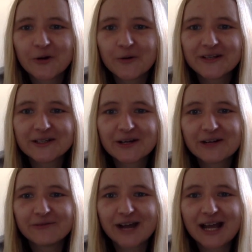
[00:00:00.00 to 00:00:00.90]
always got
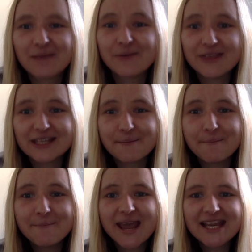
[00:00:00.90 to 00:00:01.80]
it right, but there's
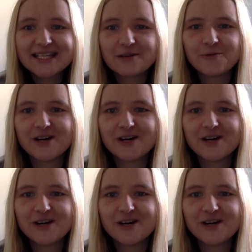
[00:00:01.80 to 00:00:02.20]
amazing